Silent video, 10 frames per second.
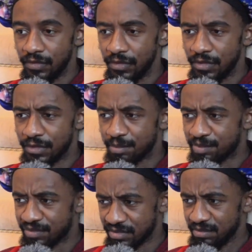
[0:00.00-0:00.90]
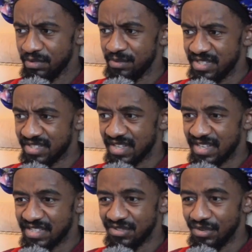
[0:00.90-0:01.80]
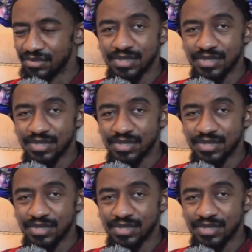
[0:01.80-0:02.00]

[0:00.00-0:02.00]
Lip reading: The problem is that it's not